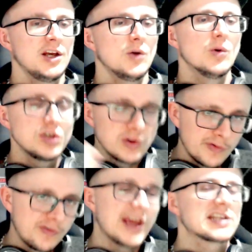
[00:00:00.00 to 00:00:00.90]
Will you
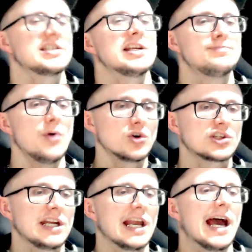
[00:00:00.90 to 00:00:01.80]
fix this
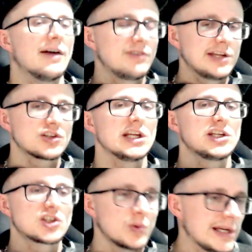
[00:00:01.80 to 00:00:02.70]
bullshit? Like, I've literally
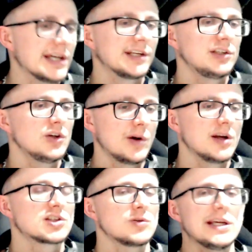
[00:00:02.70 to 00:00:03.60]
tweeted
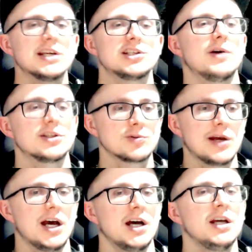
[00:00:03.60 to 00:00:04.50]
you on
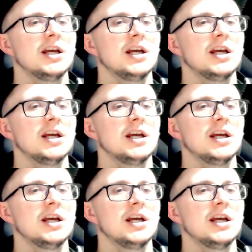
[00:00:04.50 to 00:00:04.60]
Twitter.